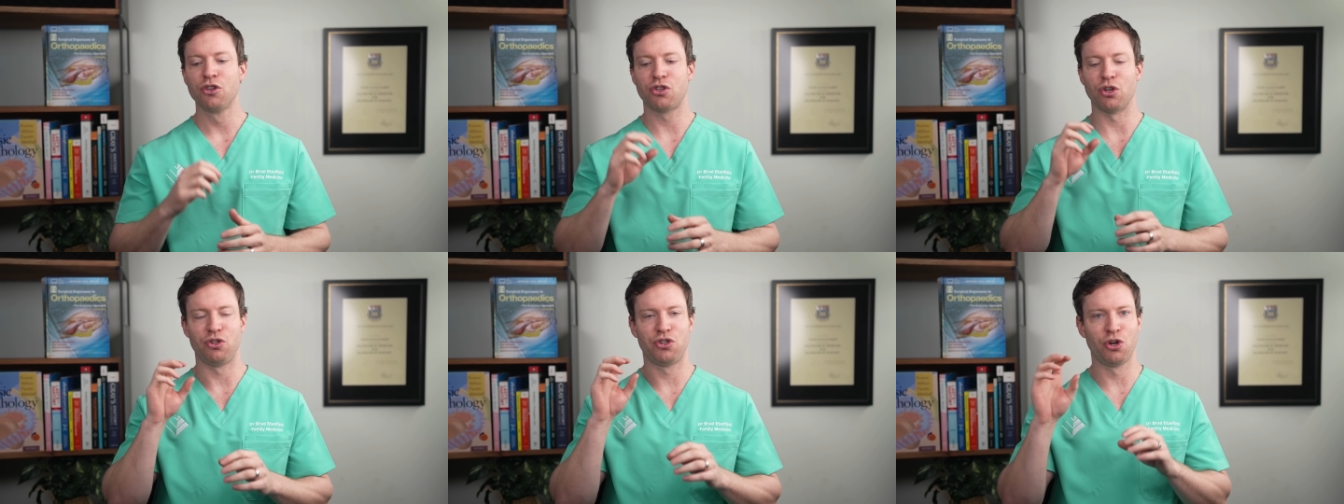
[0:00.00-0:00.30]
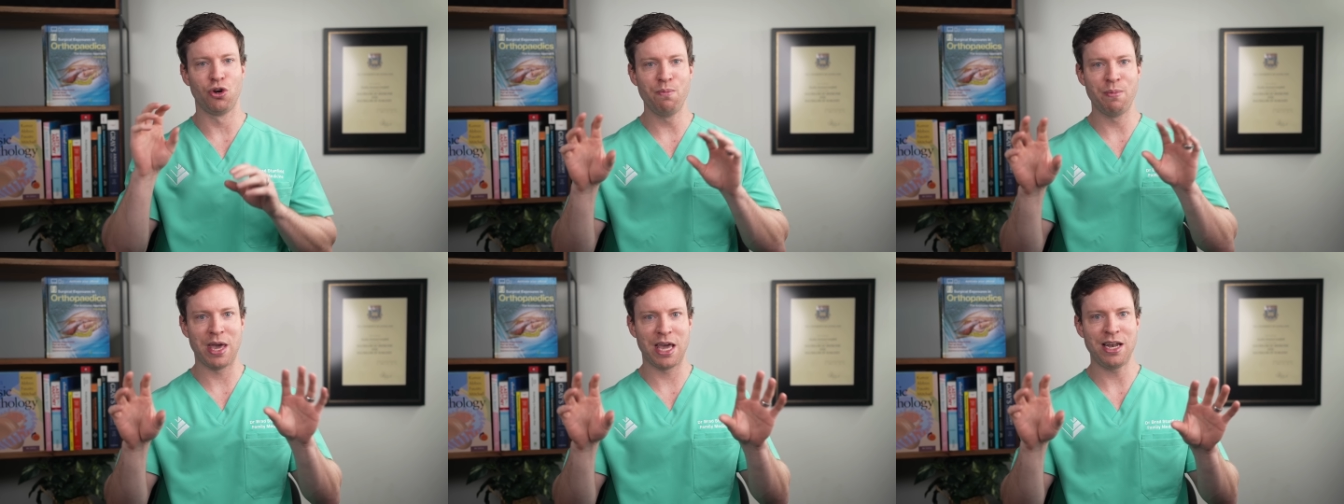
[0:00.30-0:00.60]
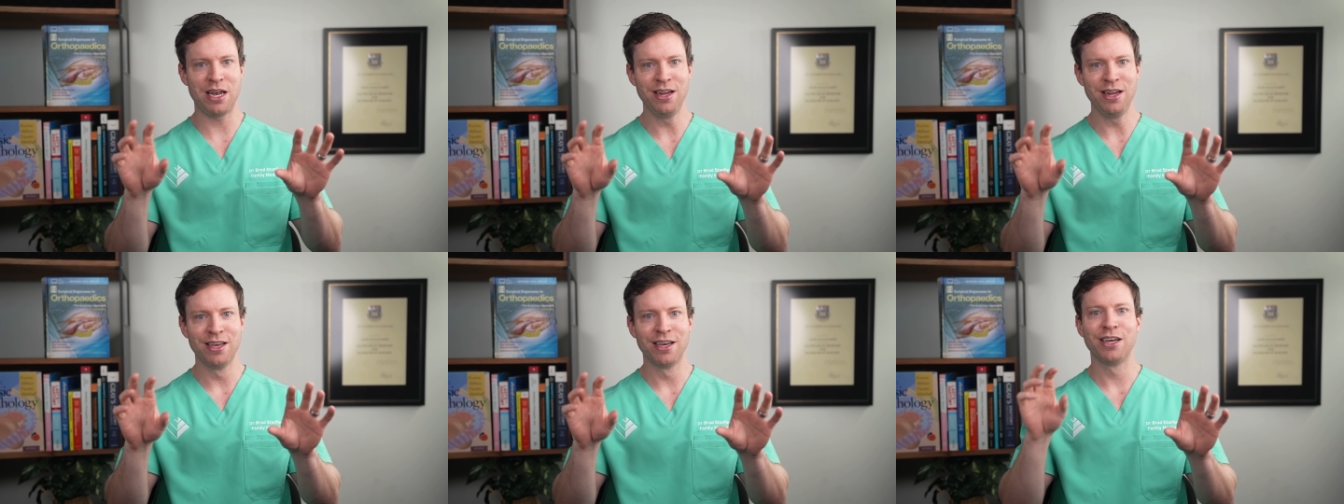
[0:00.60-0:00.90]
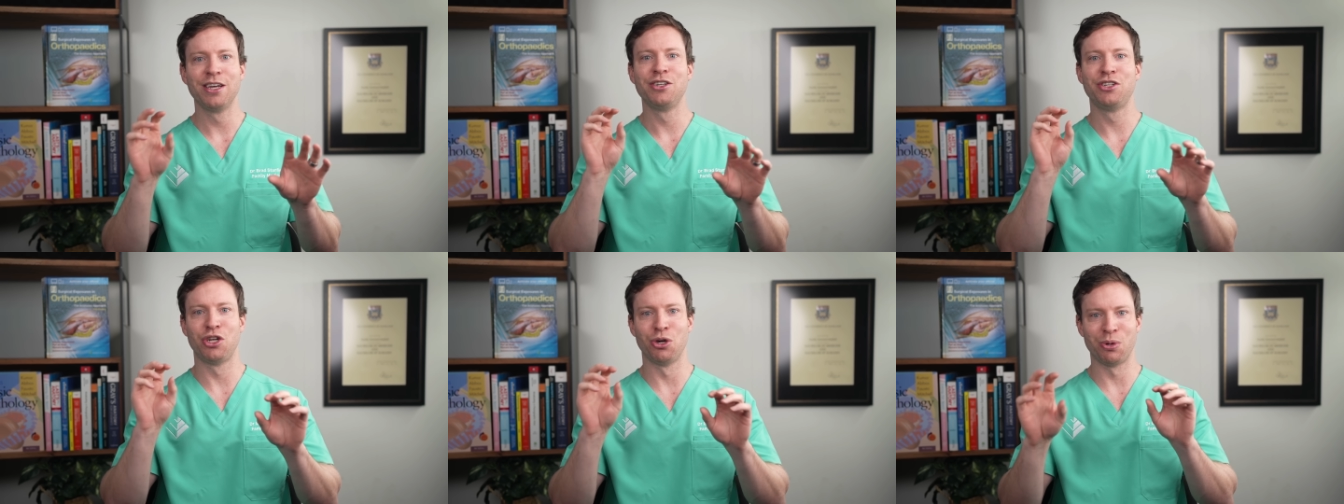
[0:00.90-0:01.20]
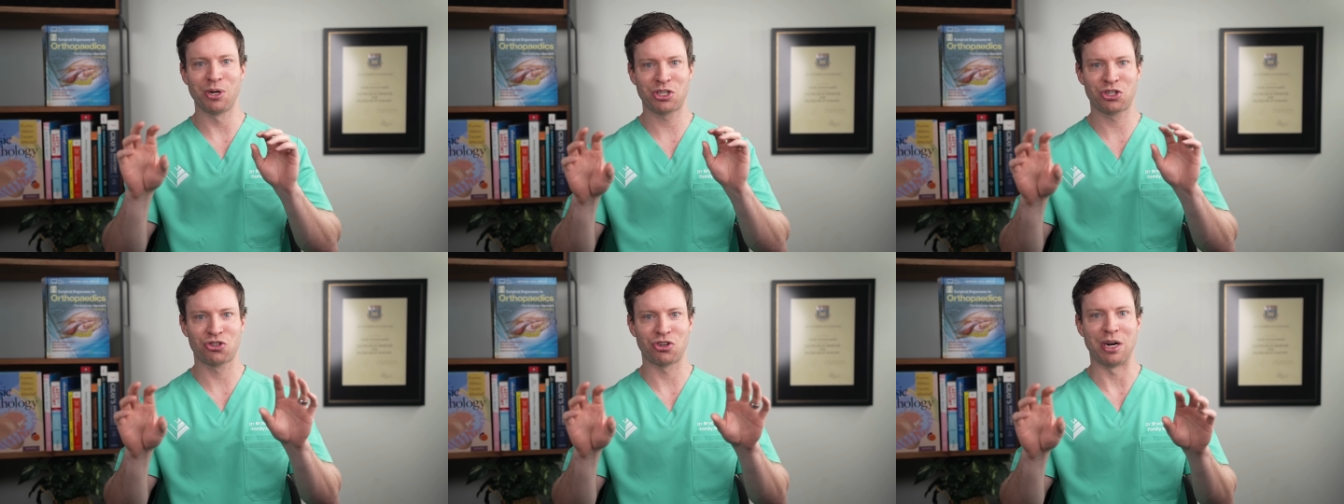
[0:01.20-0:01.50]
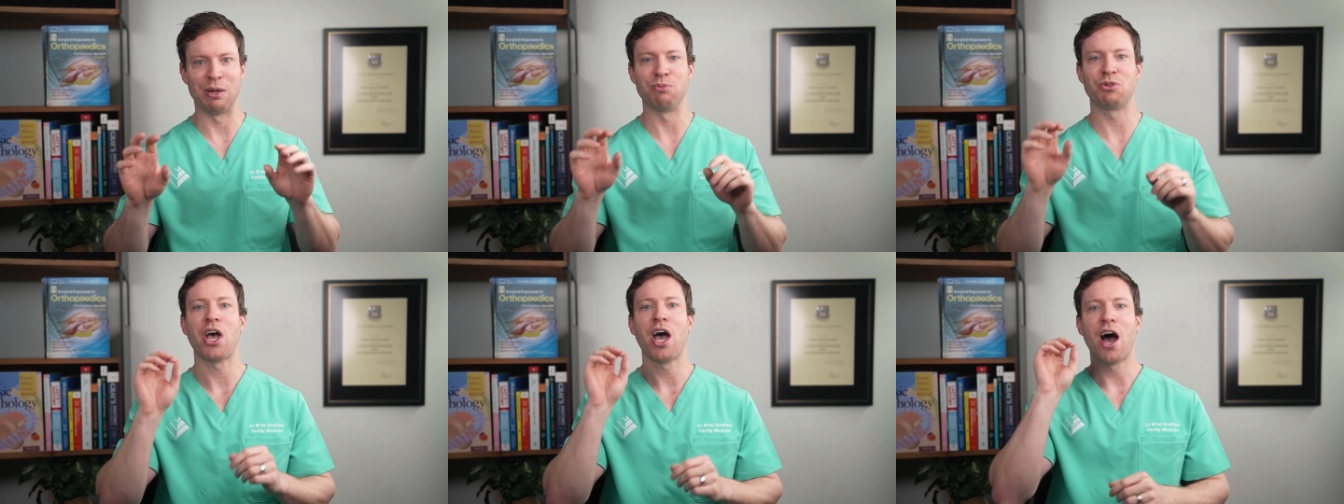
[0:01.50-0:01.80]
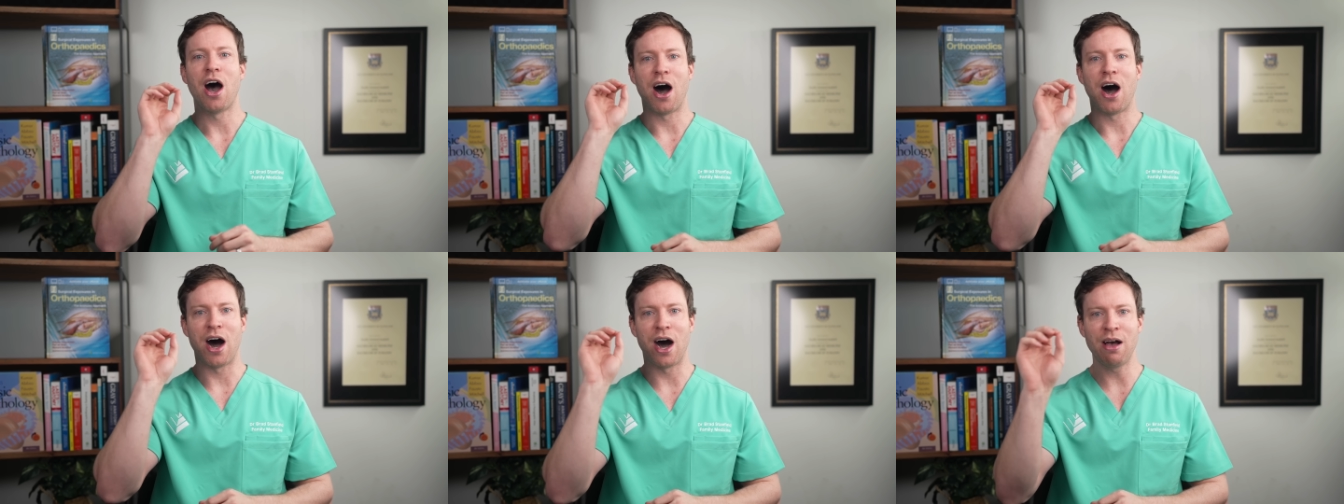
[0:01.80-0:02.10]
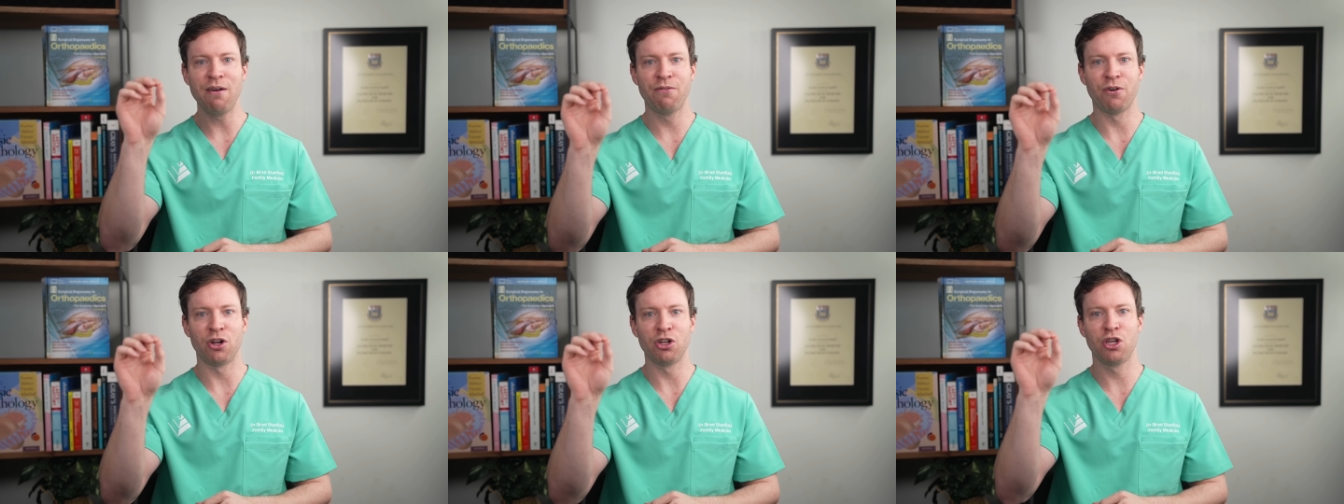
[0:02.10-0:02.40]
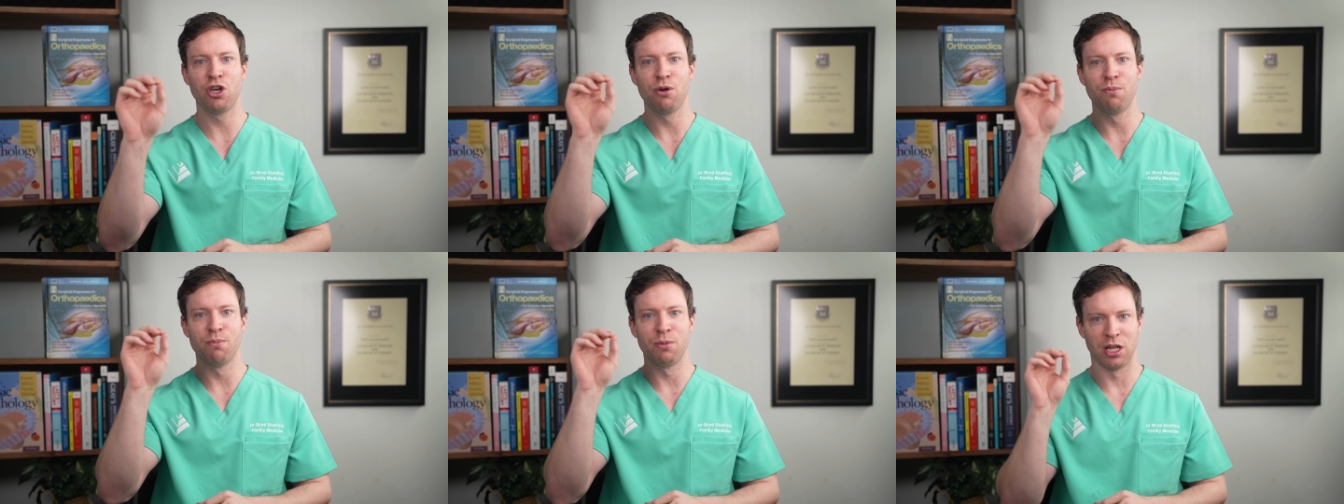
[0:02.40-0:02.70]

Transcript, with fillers: So, two men two extremes high volume,